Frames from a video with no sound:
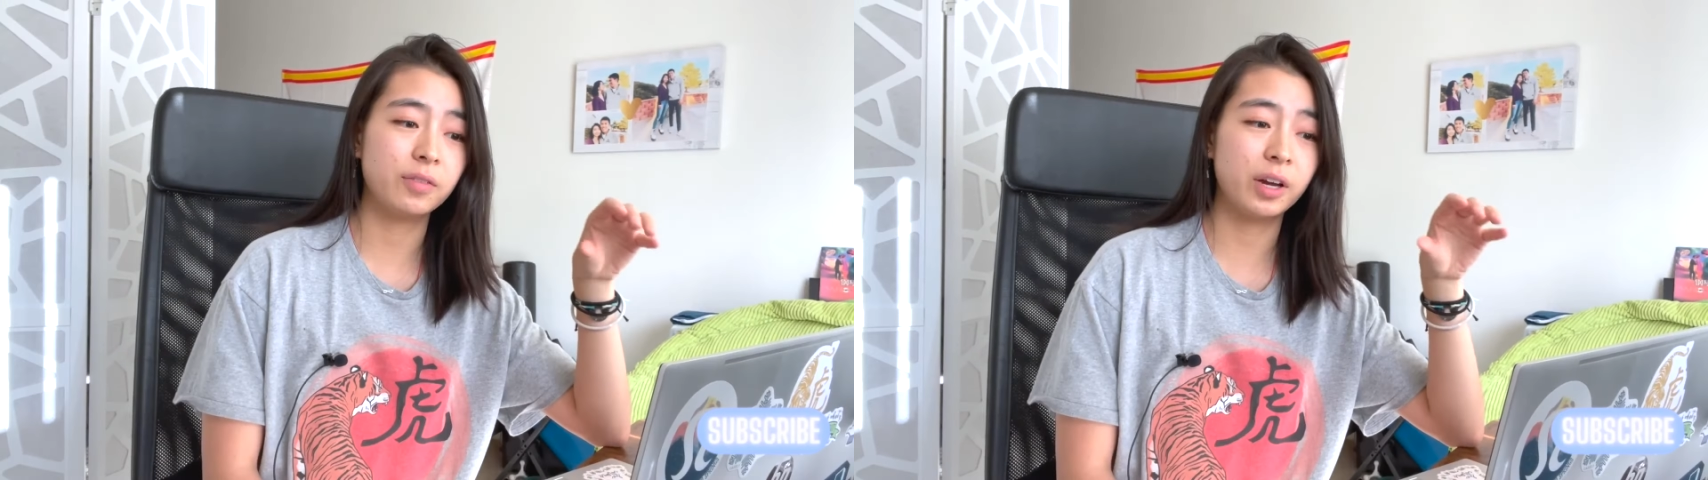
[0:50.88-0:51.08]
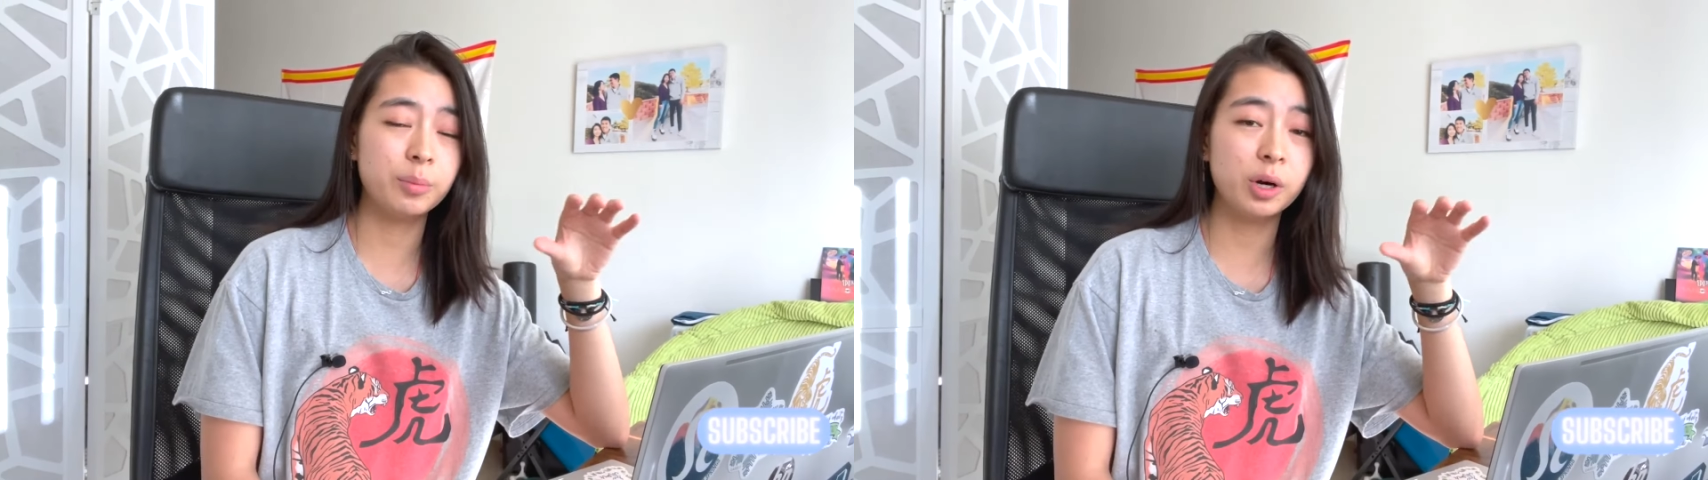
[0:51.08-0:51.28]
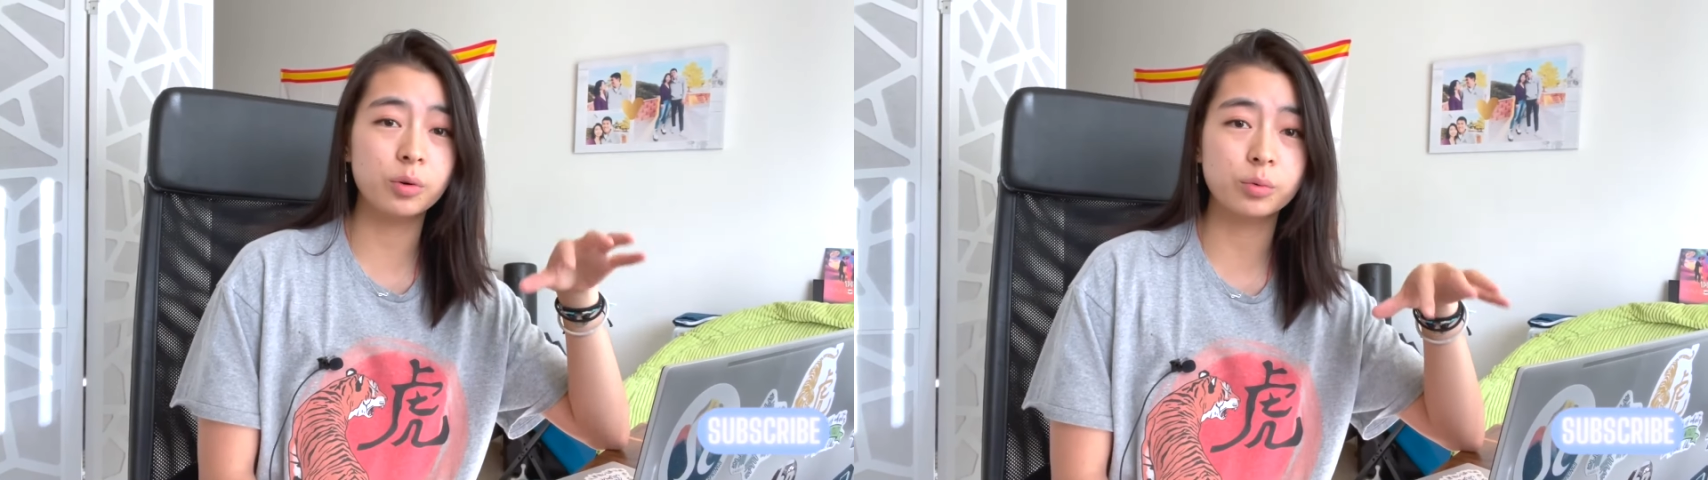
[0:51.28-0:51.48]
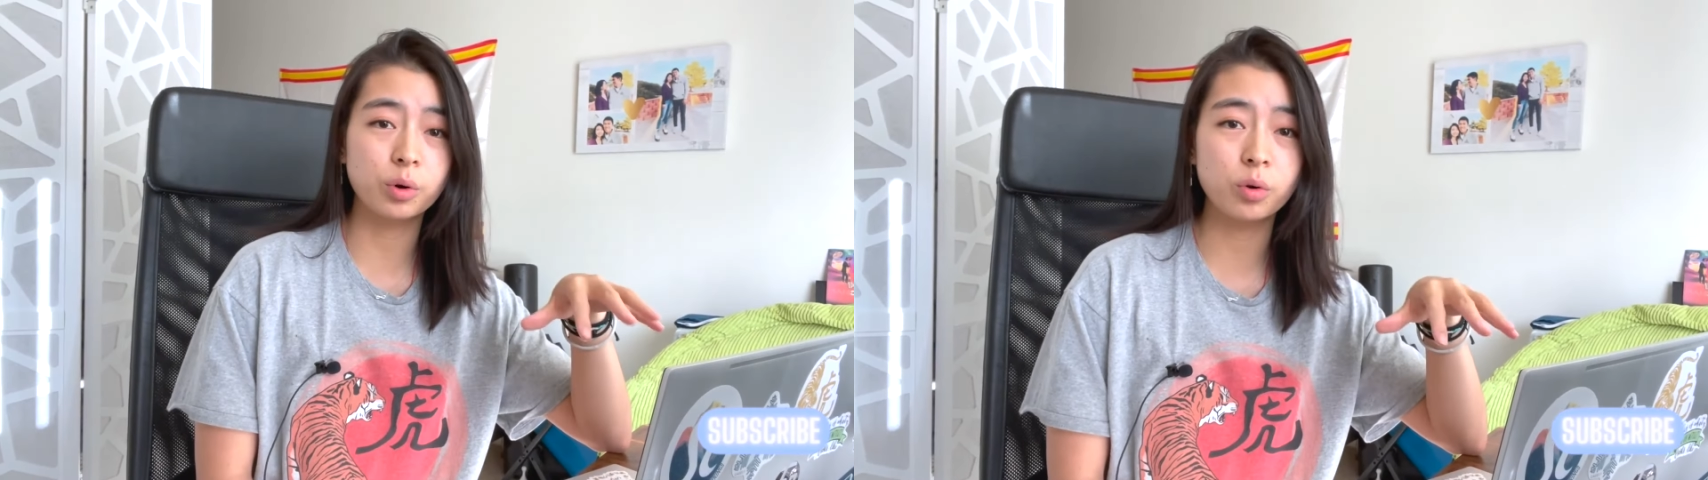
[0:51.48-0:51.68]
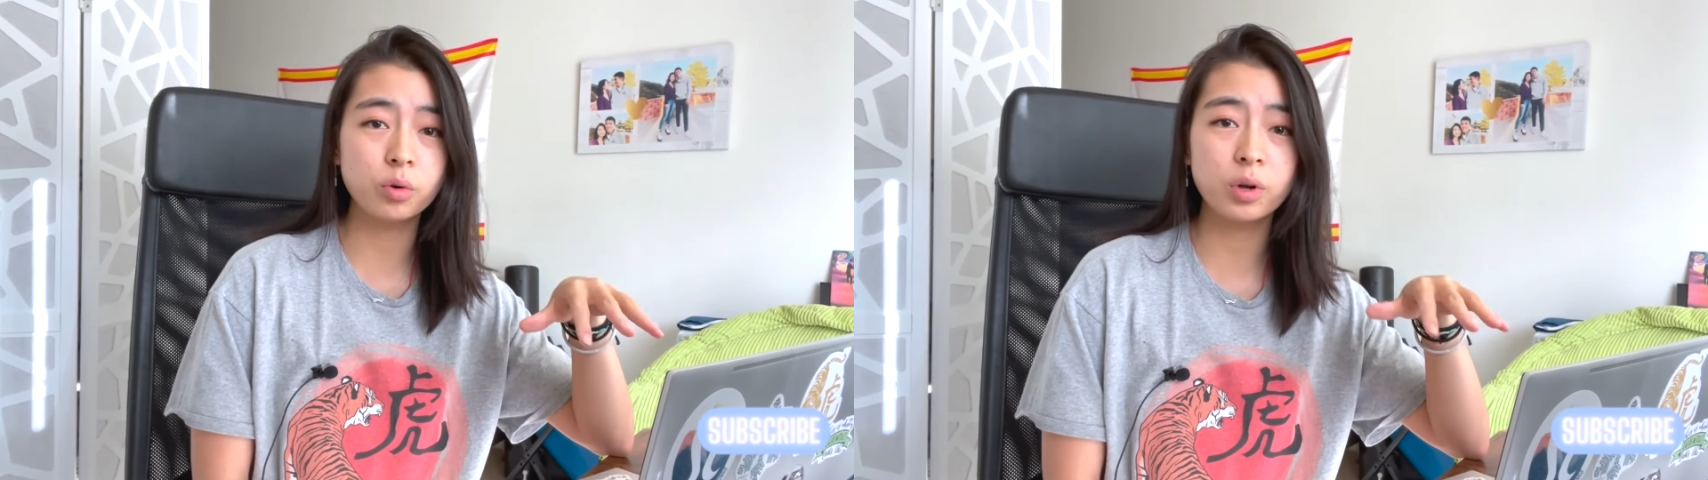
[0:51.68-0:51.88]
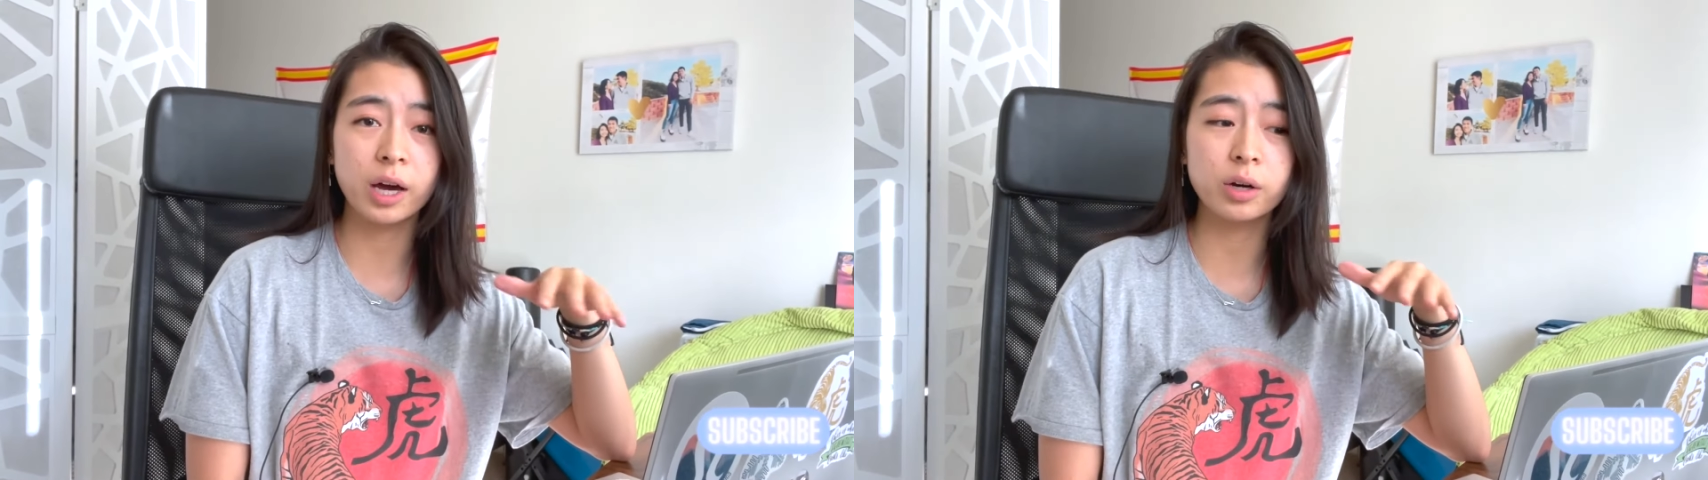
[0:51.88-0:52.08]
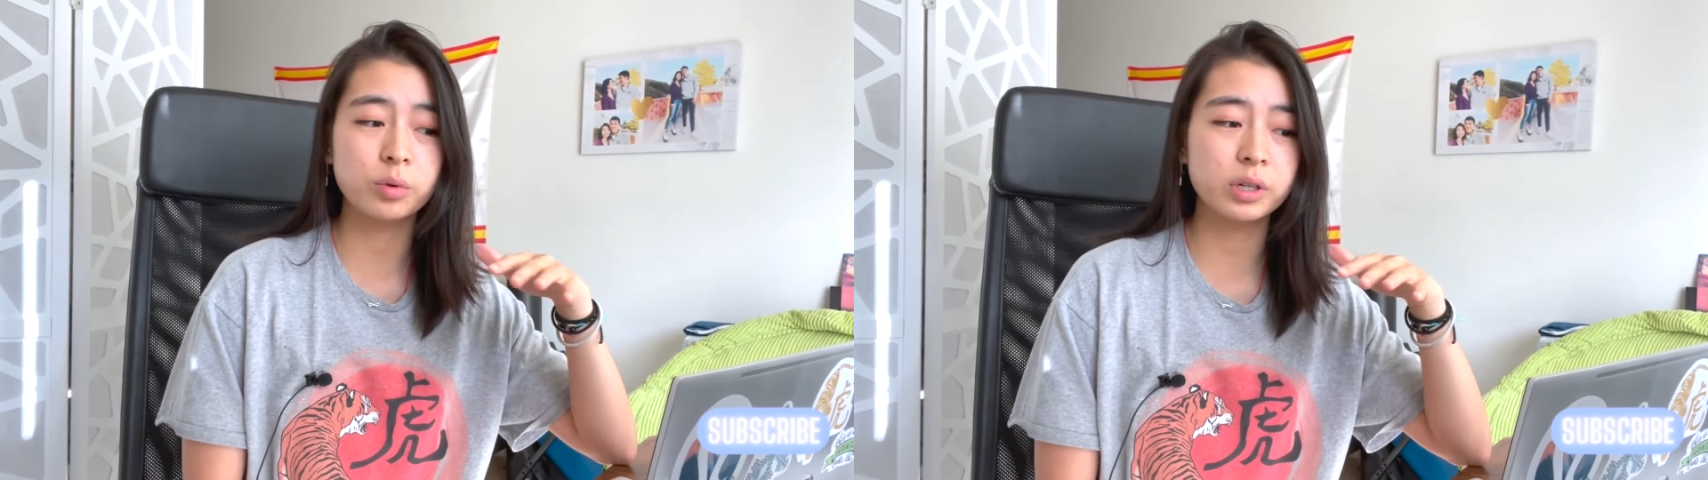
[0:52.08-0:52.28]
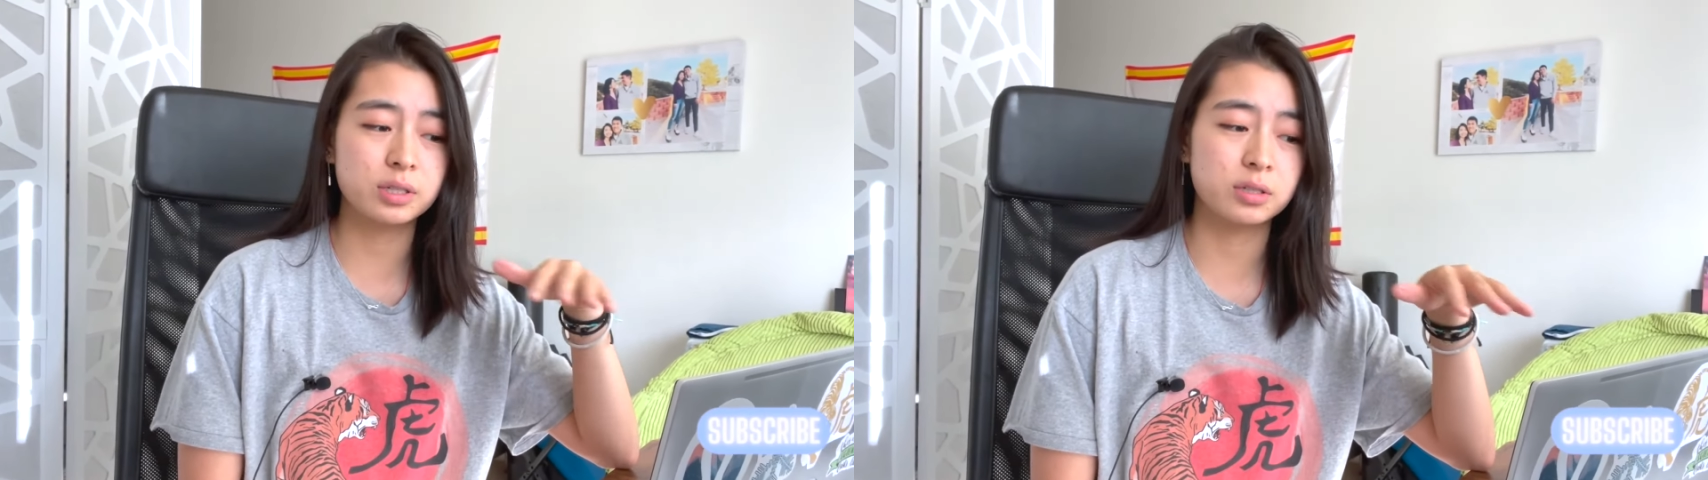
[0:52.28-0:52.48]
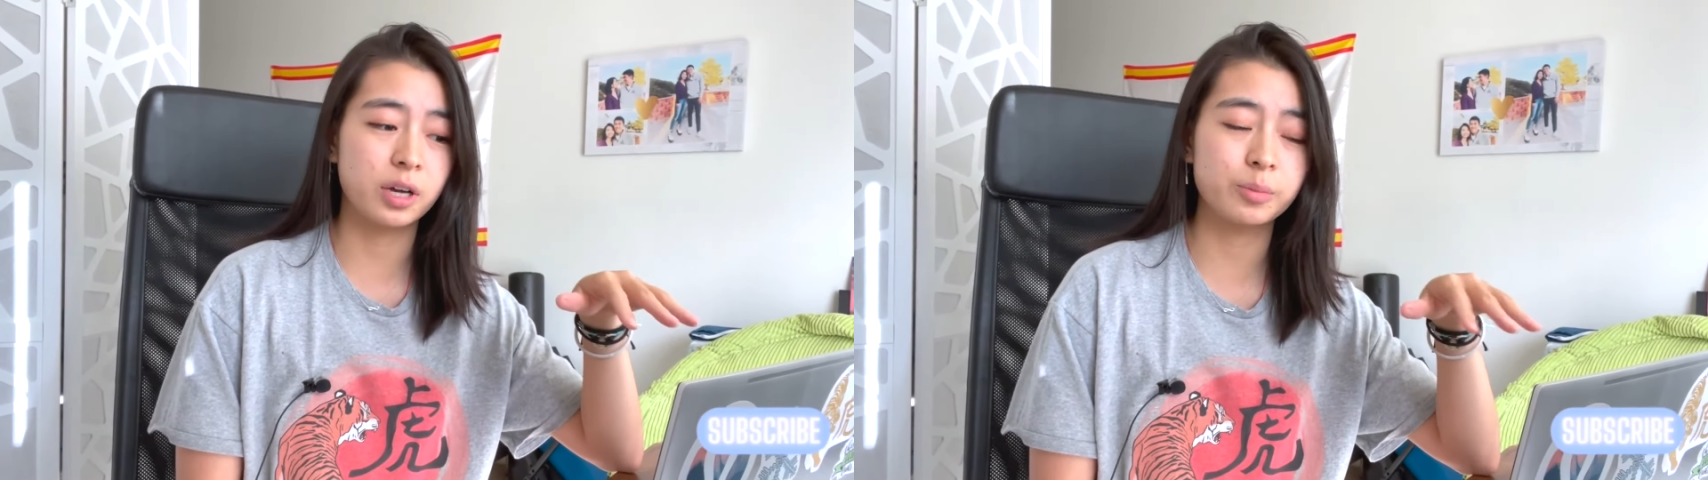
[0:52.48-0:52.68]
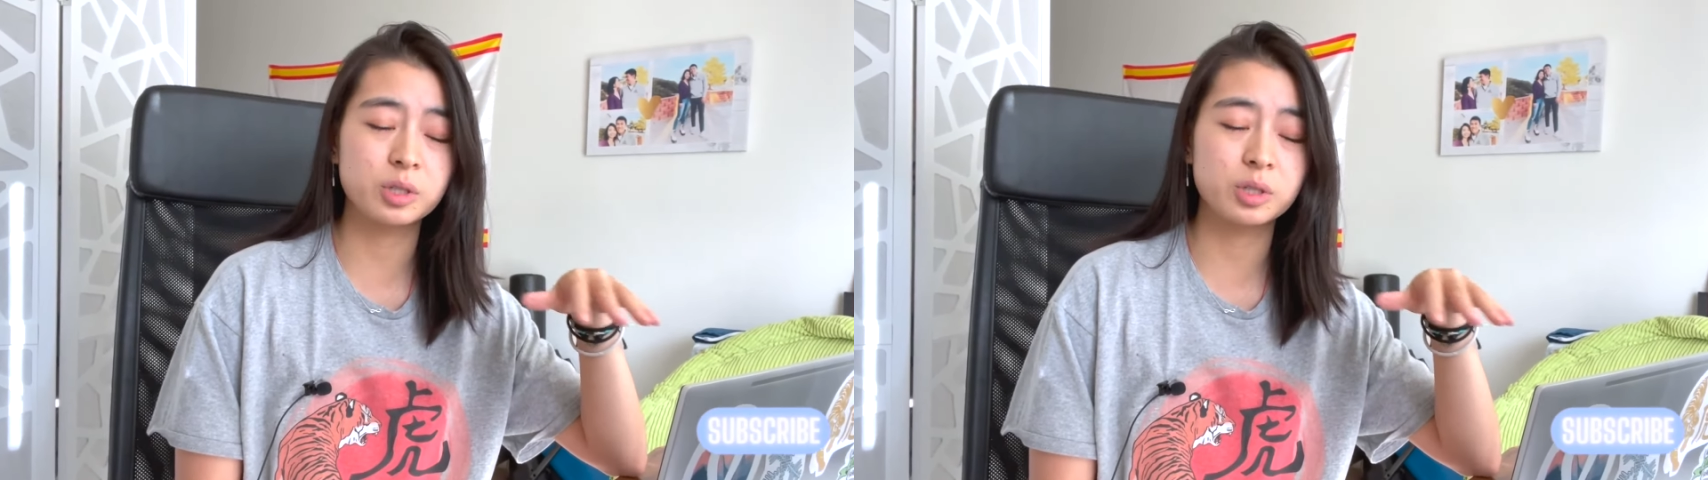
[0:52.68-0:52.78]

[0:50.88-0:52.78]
I'm on a roll, I don't want to stop